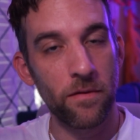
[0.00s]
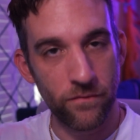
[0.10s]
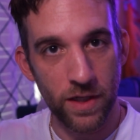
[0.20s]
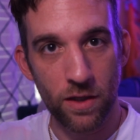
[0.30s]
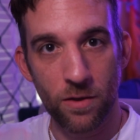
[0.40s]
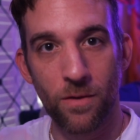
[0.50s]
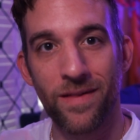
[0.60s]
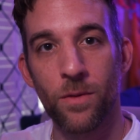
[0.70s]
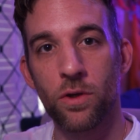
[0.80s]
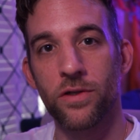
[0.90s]
the video,
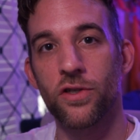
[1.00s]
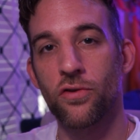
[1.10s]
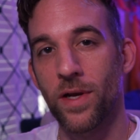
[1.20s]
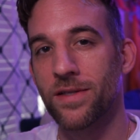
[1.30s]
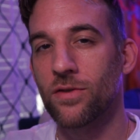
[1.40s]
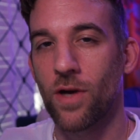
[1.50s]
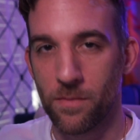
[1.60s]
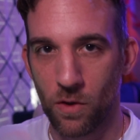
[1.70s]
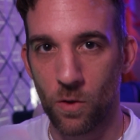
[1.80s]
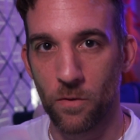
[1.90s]
and then we're gonna transcribe
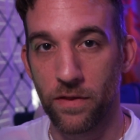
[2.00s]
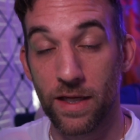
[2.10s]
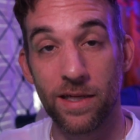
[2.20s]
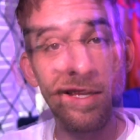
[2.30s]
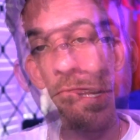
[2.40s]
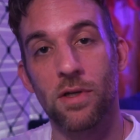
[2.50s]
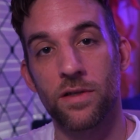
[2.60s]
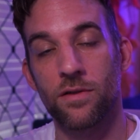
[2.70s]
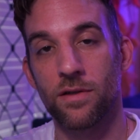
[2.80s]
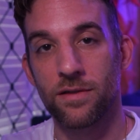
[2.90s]
the whole thing. But
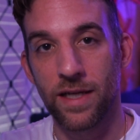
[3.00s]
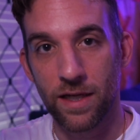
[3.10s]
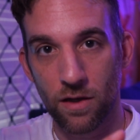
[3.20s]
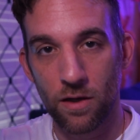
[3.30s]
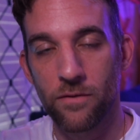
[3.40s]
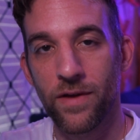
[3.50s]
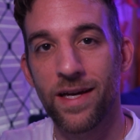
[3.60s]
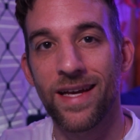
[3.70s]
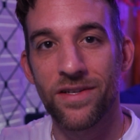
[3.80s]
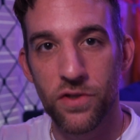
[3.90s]
it's gonna take all of
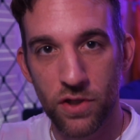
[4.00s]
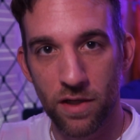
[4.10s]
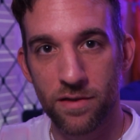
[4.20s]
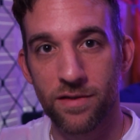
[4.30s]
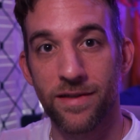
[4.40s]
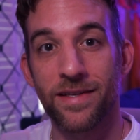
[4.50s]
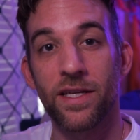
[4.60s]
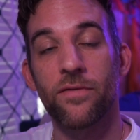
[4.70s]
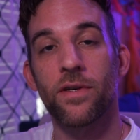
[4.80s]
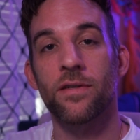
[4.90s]
that as chunks and then
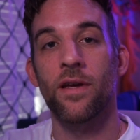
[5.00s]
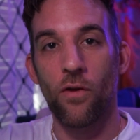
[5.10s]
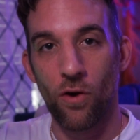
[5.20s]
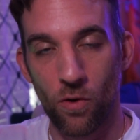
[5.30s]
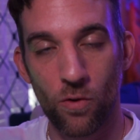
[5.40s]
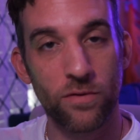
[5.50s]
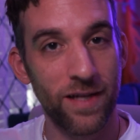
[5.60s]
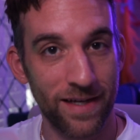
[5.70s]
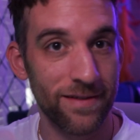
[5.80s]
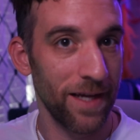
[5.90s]
give us the whole
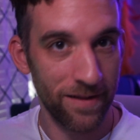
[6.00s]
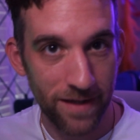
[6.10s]
text at